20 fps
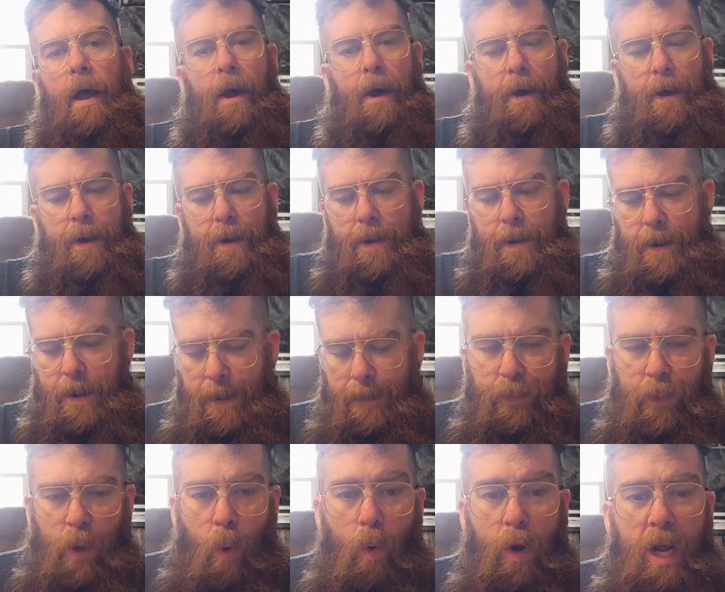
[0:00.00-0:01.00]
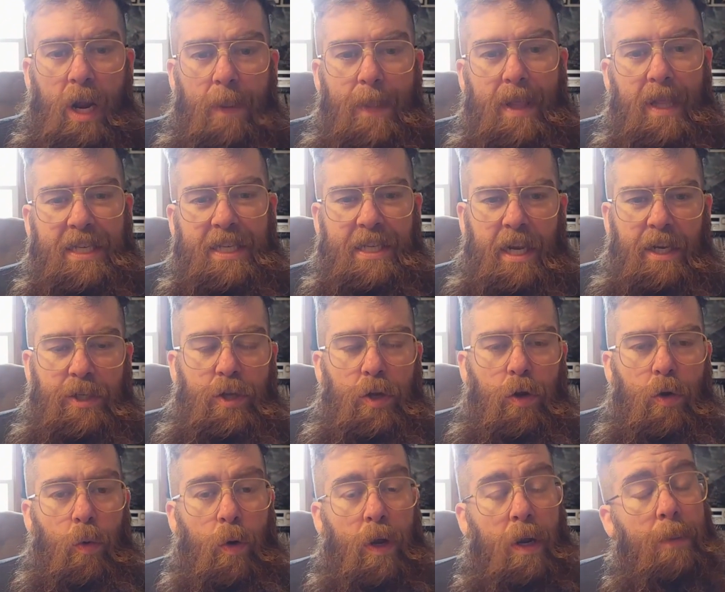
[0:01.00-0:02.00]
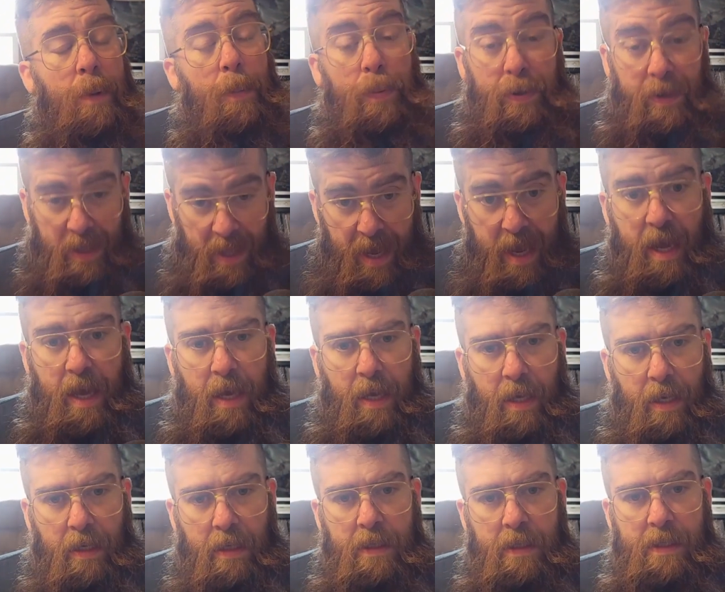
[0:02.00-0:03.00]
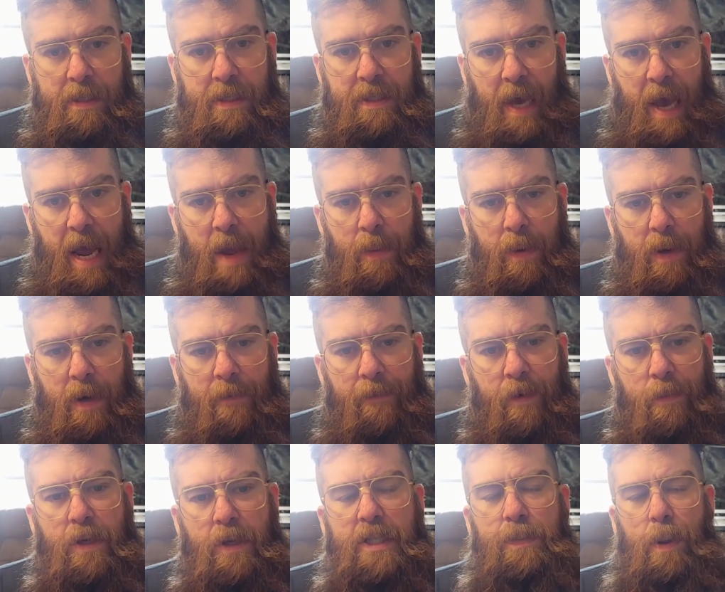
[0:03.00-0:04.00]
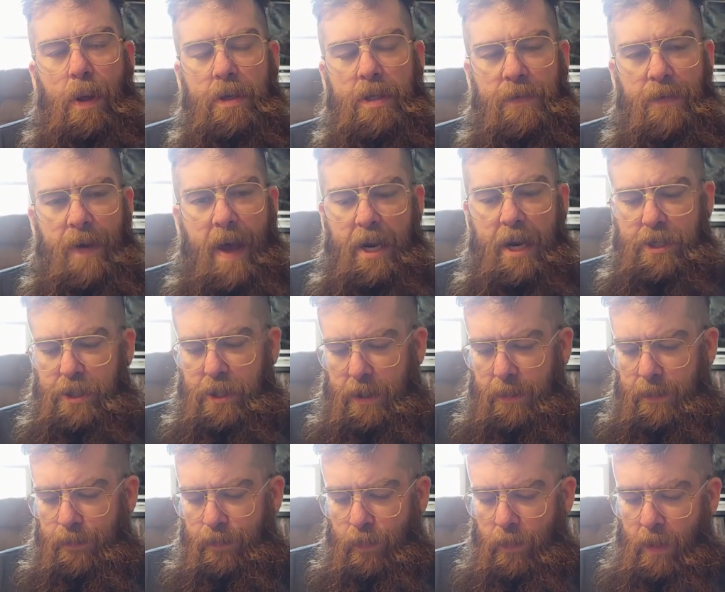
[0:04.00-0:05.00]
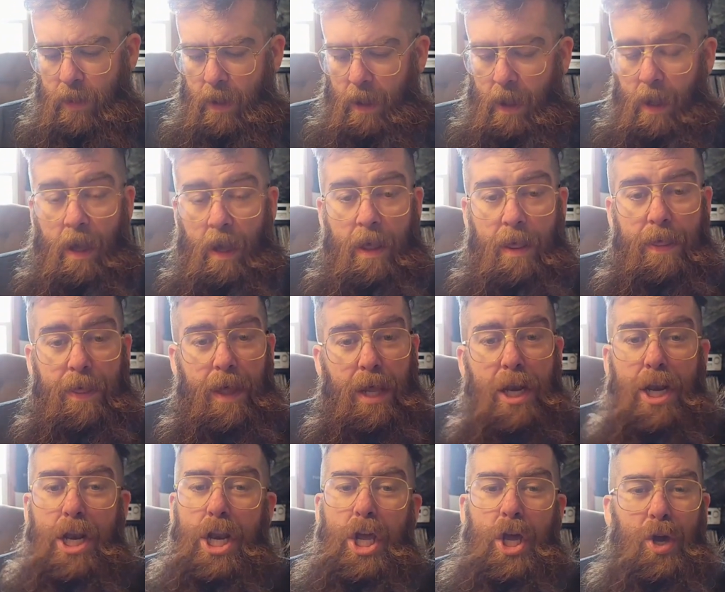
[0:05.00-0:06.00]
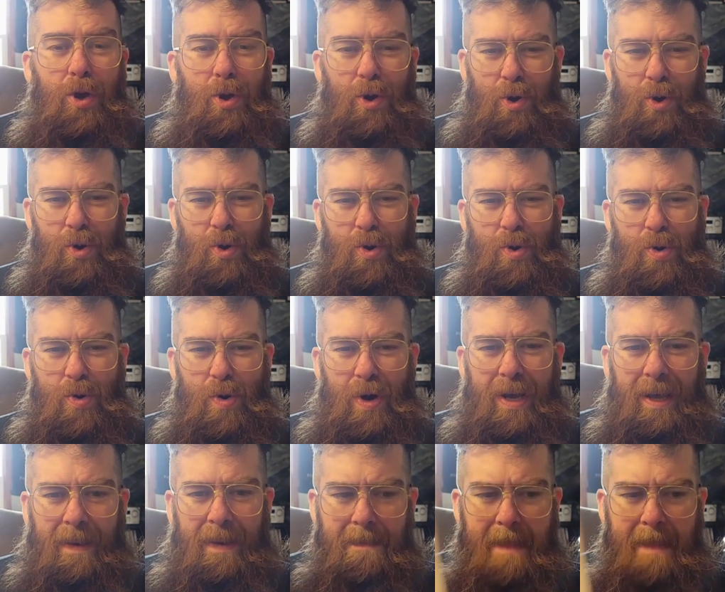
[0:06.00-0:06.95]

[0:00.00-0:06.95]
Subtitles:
We're gonna be playing Simon from Explosive Action, the new